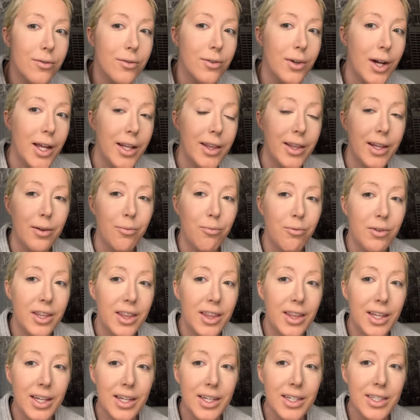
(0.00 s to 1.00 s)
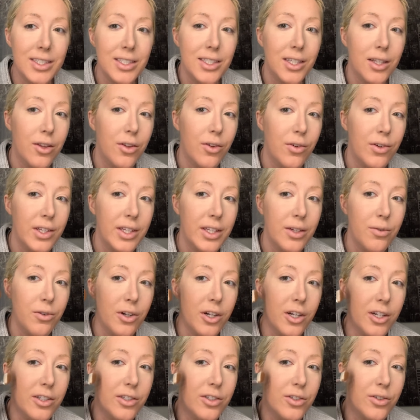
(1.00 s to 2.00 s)
and then with this, the only thing we're
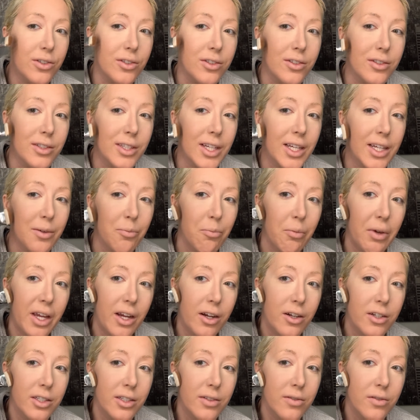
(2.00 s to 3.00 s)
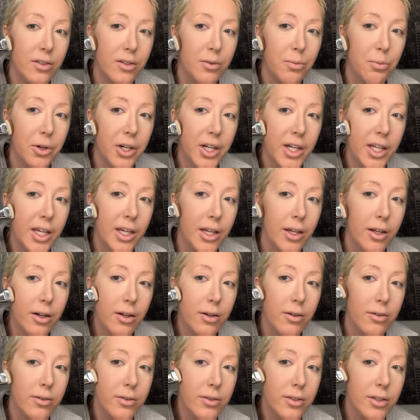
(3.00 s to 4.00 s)
gonna do is just like make ourselves look pretty, you
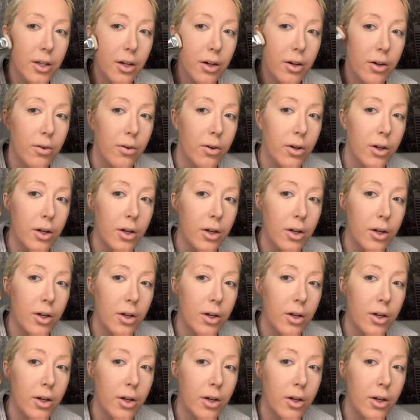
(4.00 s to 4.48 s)
know? So